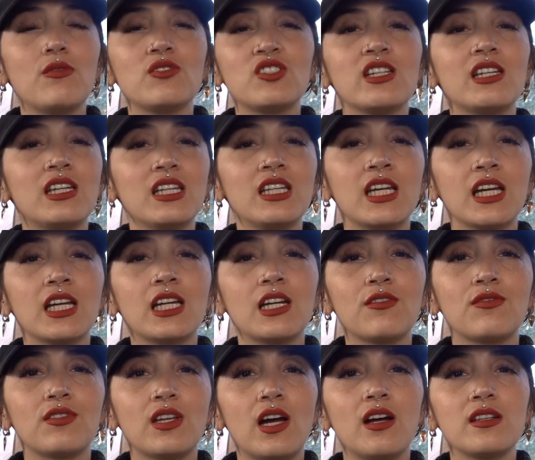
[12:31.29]
thinking
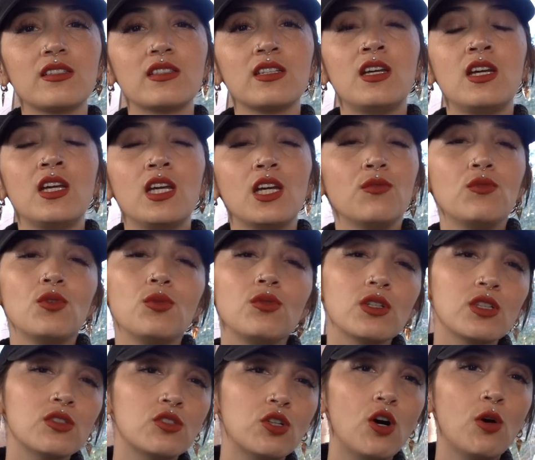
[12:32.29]
negative thoughts, if you
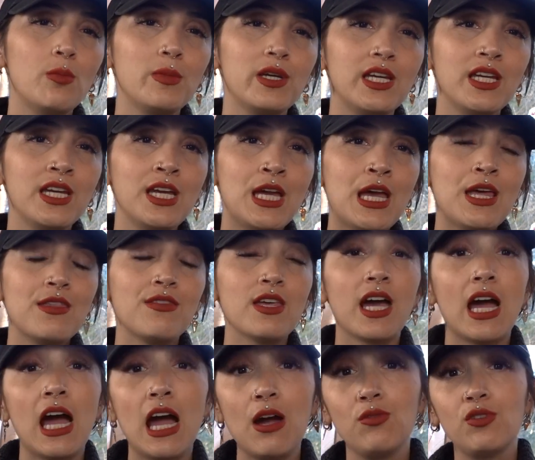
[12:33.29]
would have told me
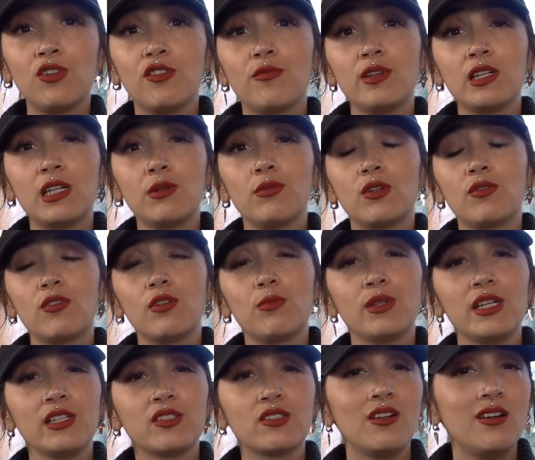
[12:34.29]
that I would have been able to
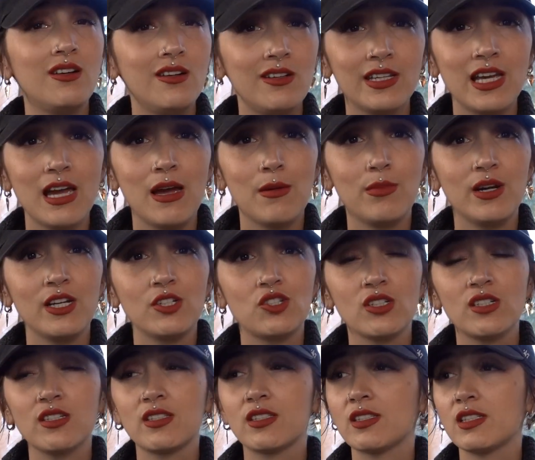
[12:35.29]
replace all that by
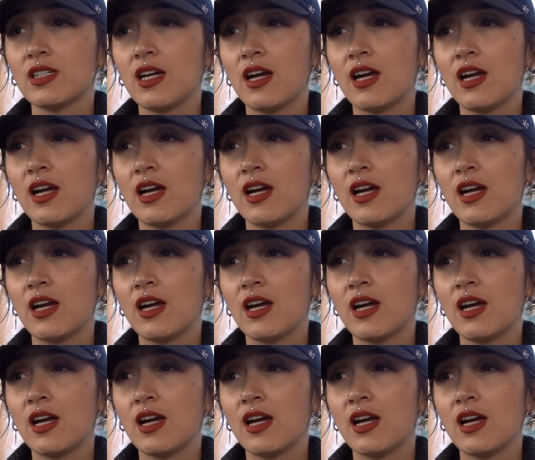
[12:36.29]
just,